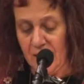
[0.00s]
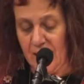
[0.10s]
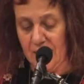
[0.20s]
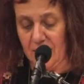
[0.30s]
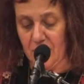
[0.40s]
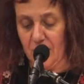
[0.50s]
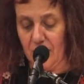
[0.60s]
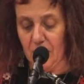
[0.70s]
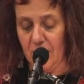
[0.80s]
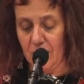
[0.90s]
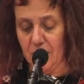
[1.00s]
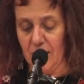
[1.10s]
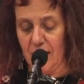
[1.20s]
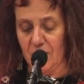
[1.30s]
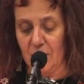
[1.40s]
Yet this very real
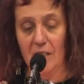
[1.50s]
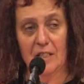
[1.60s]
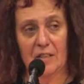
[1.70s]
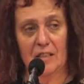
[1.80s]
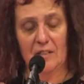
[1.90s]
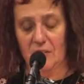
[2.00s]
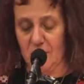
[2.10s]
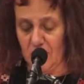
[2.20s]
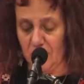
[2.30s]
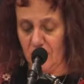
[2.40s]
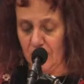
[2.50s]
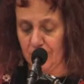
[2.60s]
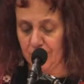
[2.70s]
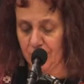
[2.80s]
threat is largely dismissed.